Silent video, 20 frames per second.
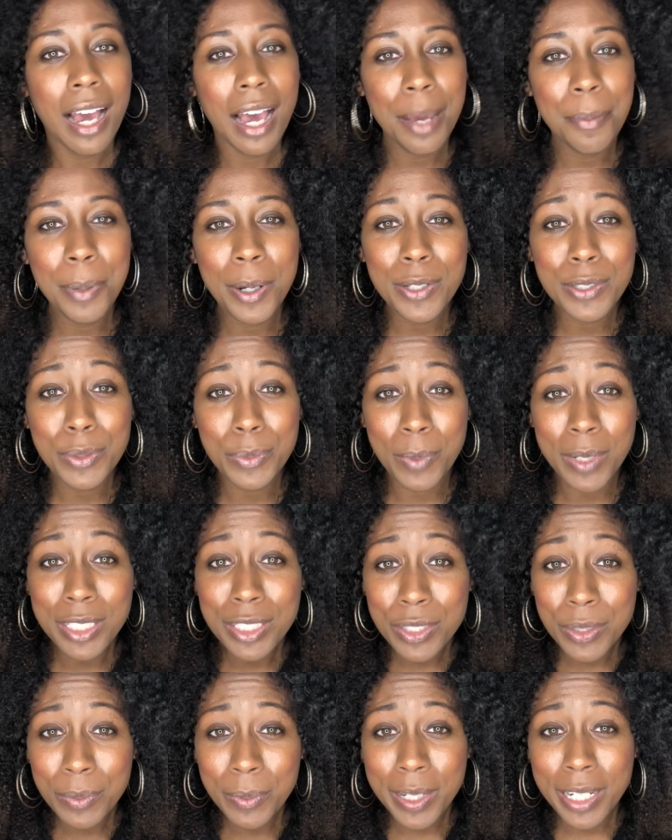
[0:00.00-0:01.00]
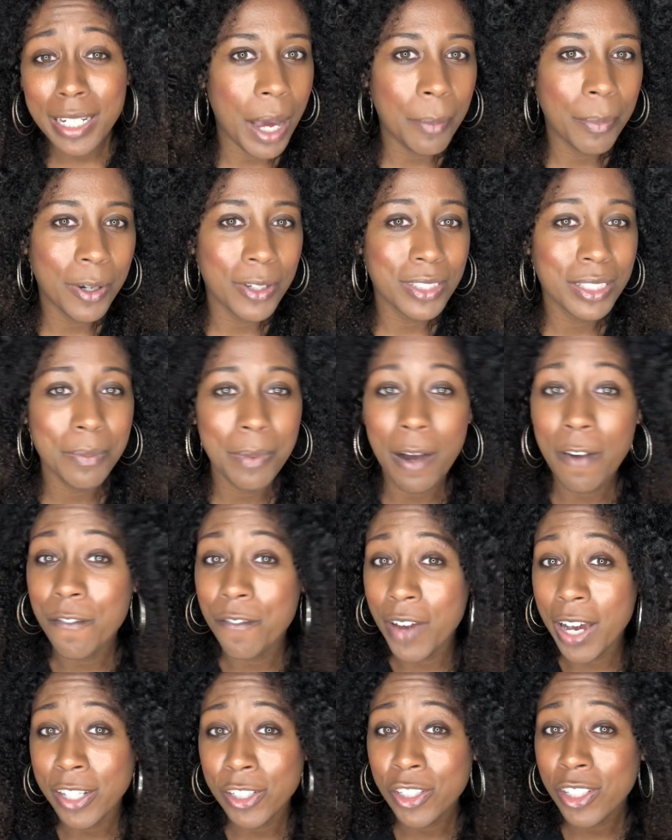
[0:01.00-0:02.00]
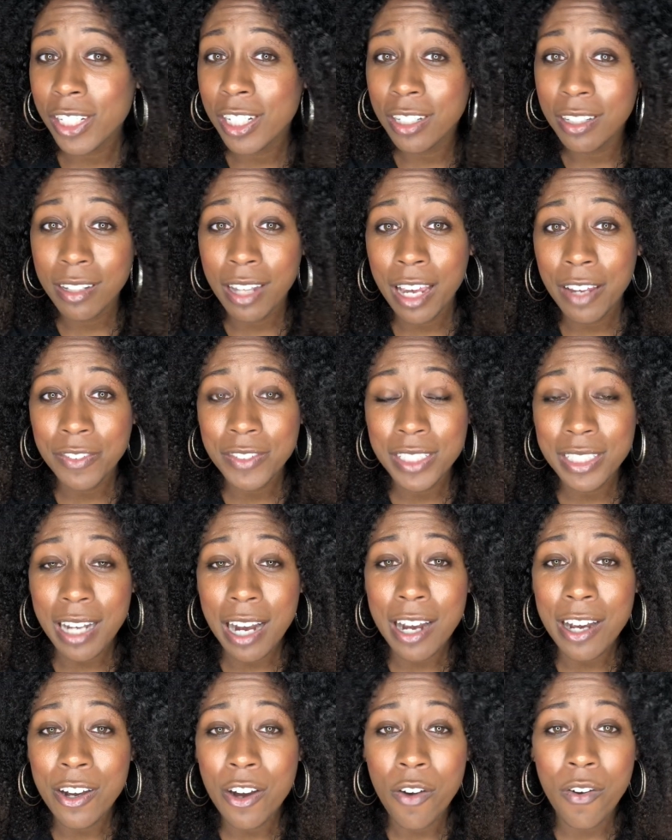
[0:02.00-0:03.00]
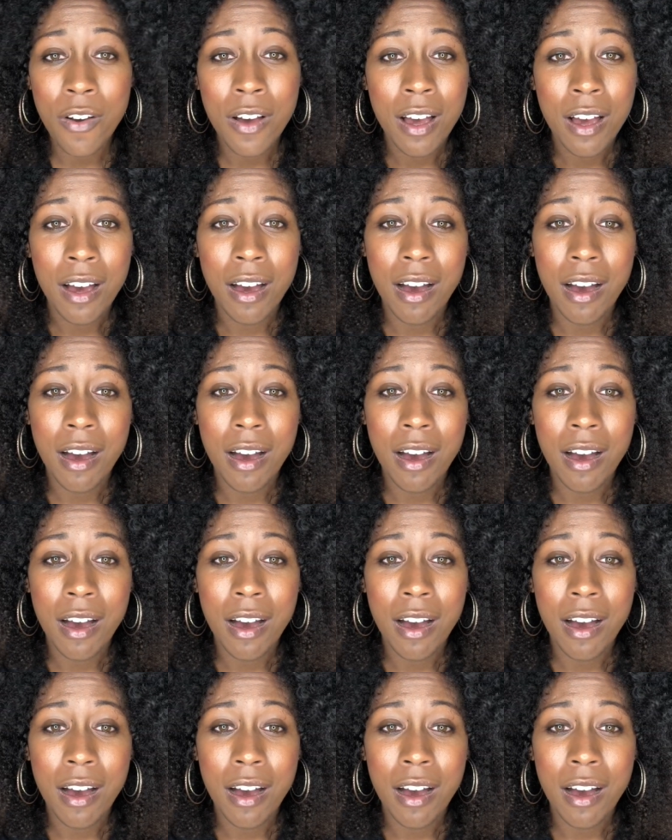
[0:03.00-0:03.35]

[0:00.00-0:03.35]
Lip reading: I post once a week. I post about fashion and lifestyle,